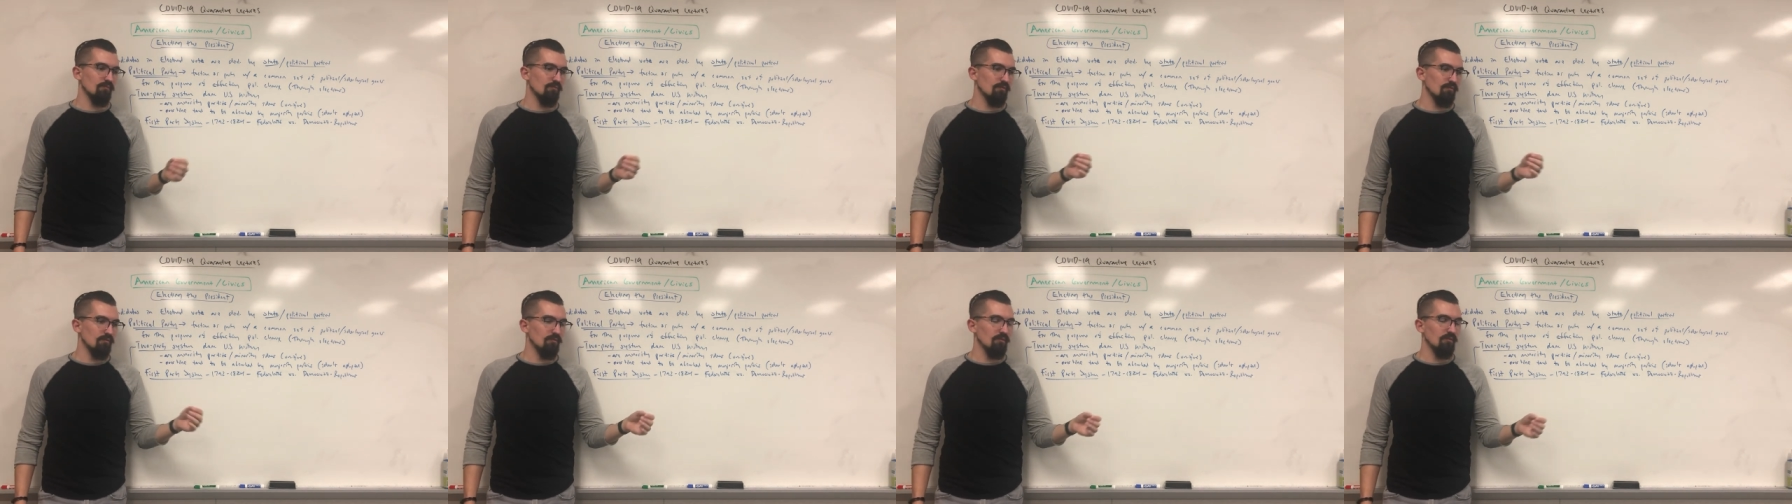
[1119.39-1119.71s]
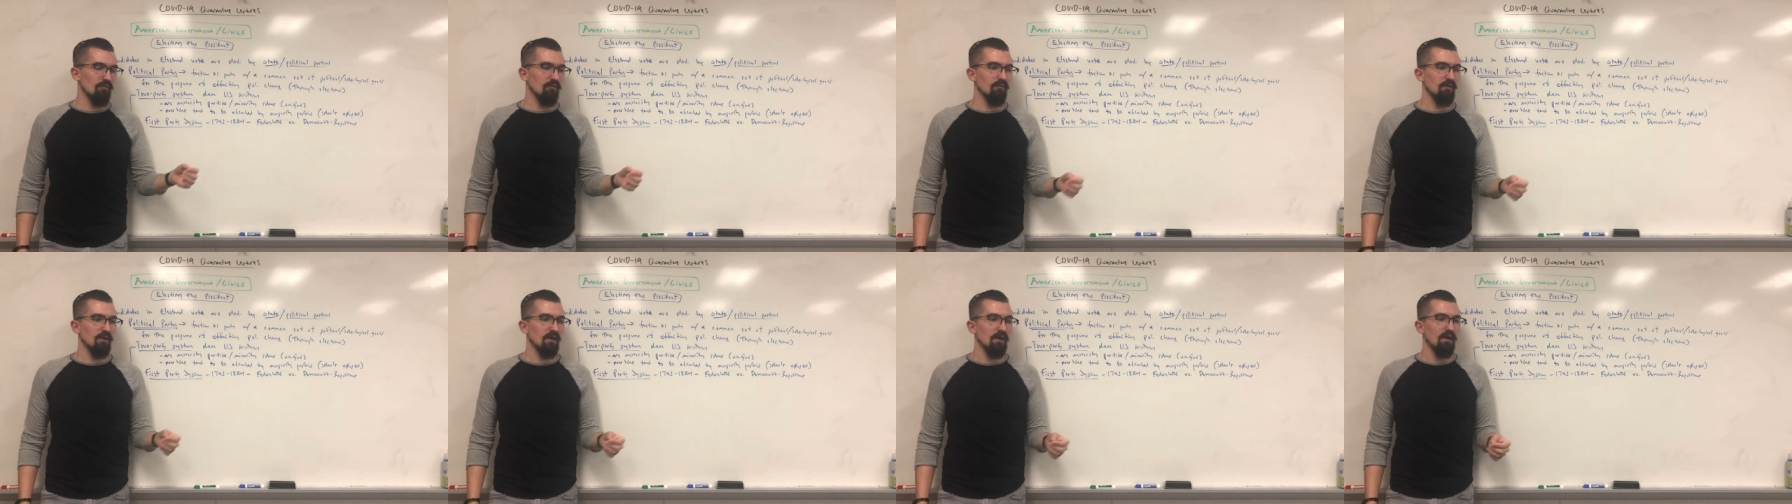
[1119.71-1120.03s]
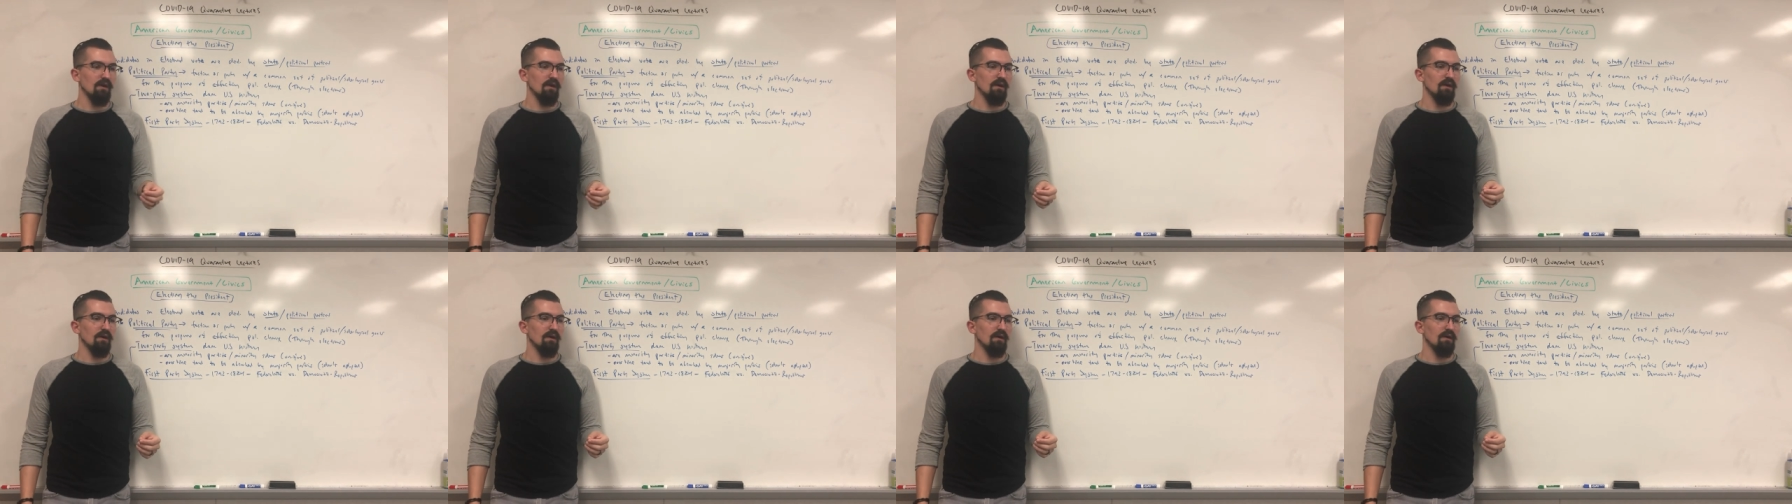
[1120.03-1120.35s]
rural
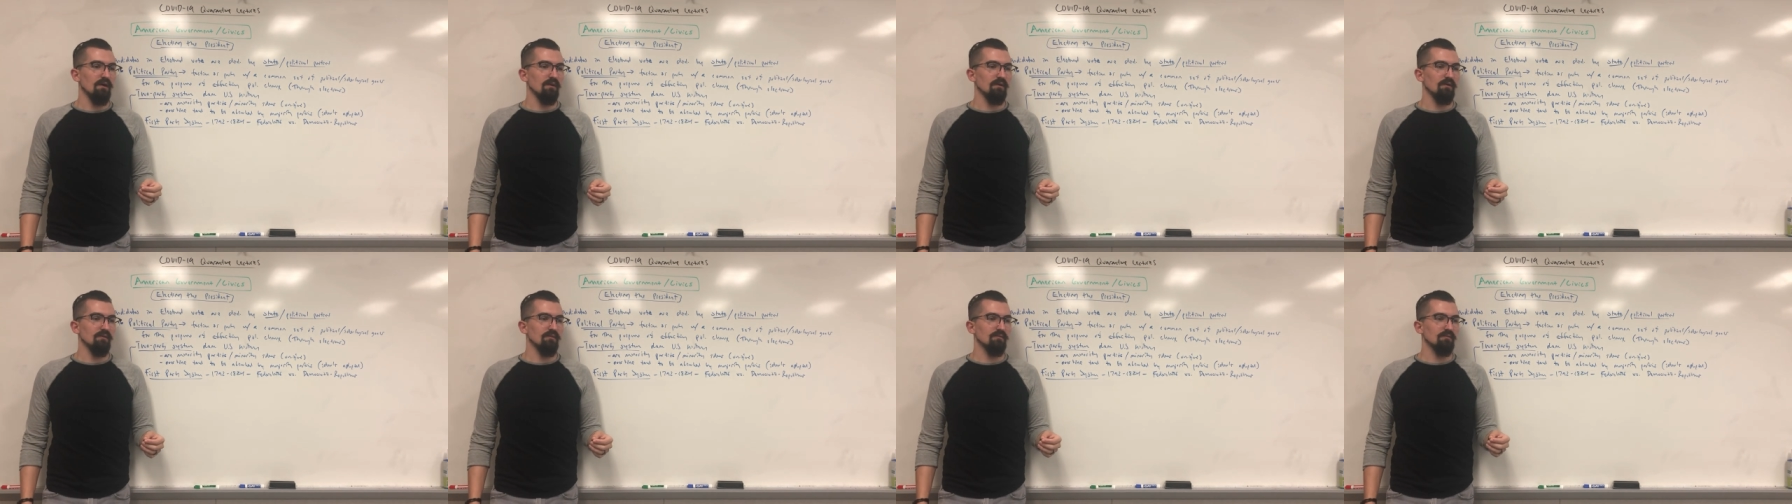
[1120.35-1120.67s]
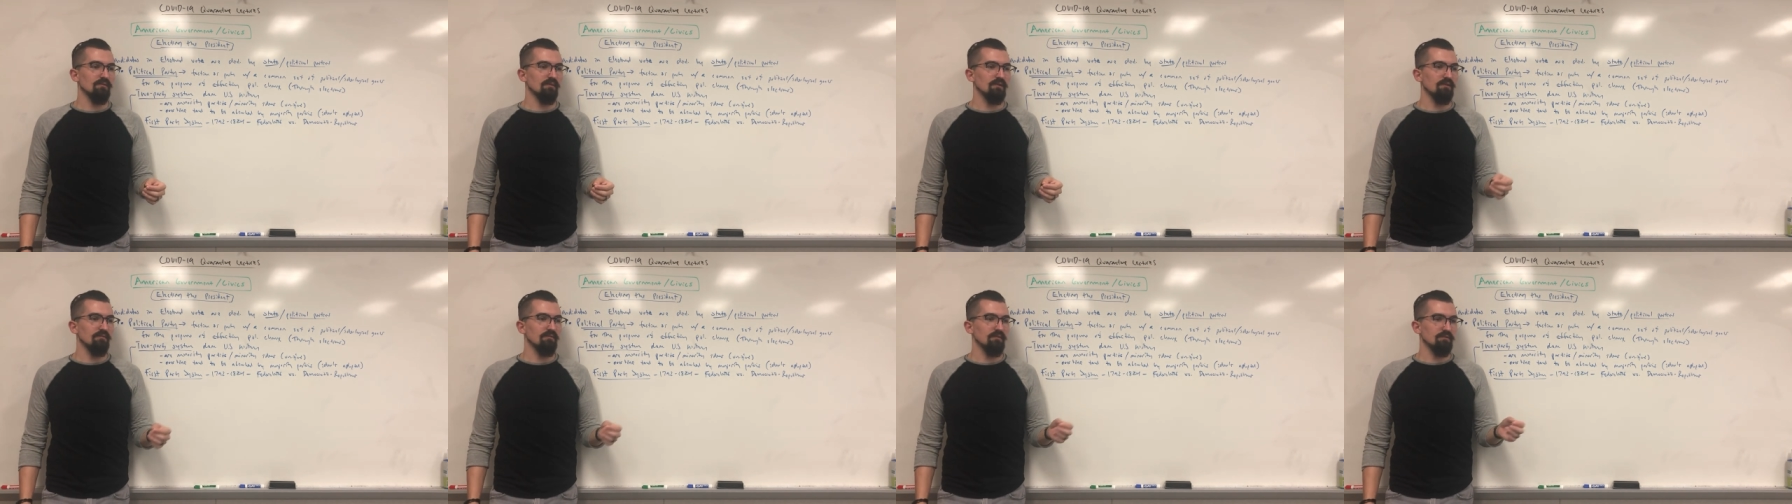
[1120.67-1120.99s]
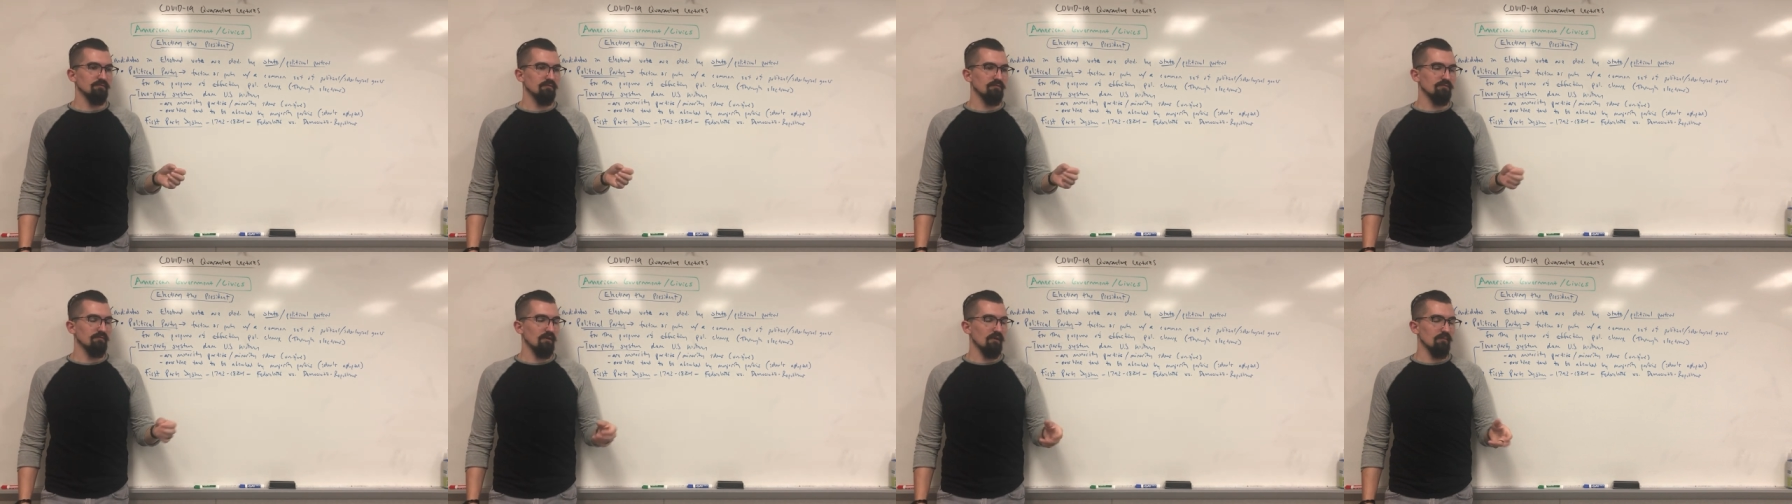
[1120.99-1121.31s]

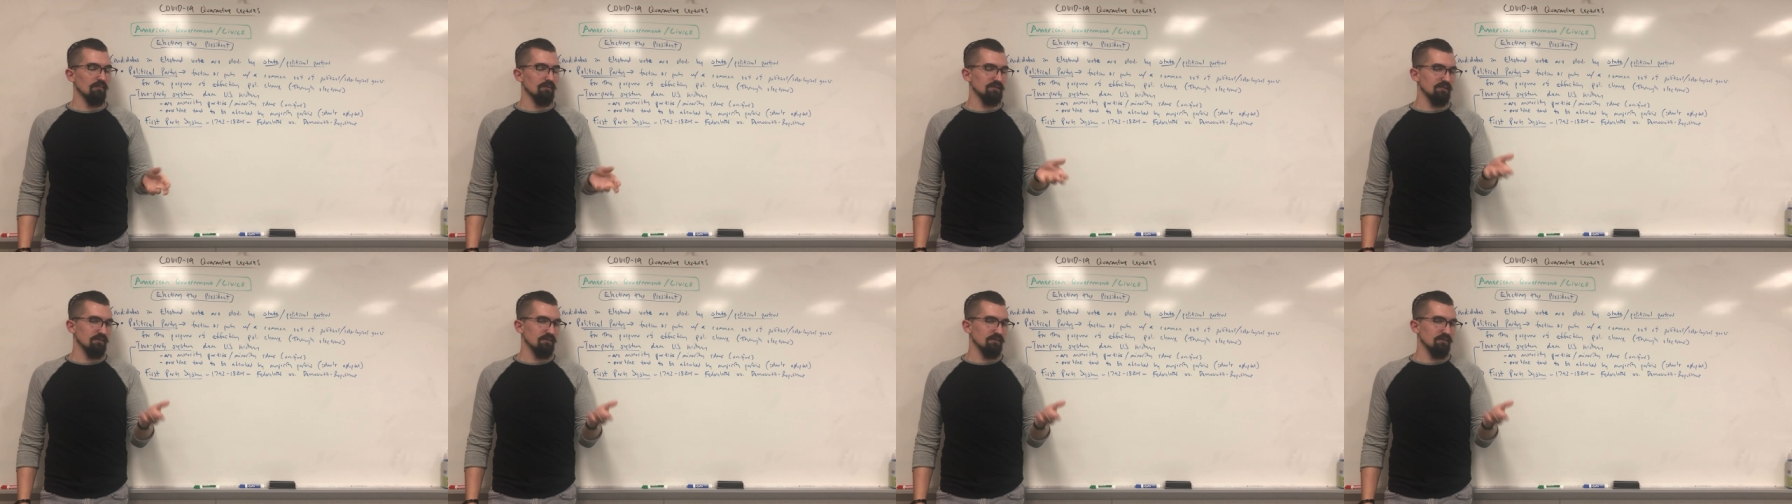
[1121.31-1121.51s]
individual farmers.